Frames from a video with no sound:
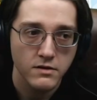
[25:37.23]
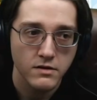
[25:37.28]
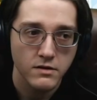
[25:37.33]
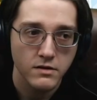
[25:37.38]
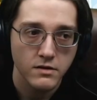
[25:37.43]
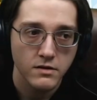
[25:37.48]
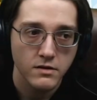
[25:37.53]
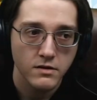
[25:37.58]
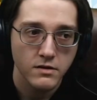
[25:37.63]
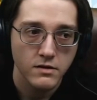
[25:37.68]

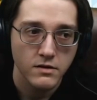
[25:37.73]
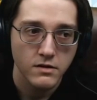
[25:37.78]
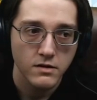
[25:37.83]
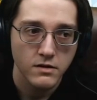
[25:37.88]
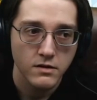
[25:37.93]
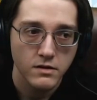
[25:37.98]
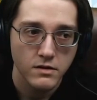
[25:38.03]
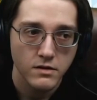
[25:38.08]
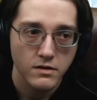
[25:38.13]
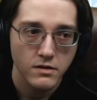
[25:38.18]

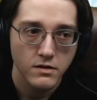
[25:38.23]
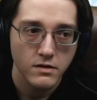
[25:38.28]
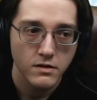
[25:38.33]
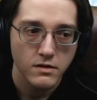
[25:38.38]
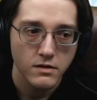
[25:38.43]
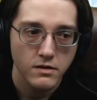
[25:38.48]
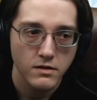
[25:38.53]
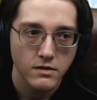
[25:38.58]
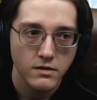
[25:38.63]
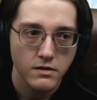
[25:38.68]

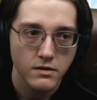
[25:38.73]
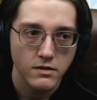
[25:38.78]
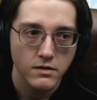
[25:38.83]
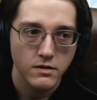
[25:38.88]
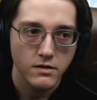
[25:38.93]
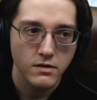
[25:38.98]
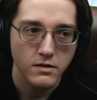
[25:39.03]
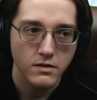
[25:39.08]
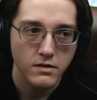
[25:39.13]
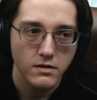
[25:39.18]

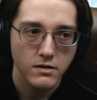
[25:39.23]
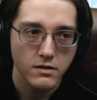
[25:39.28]
No one is speaking in this clip.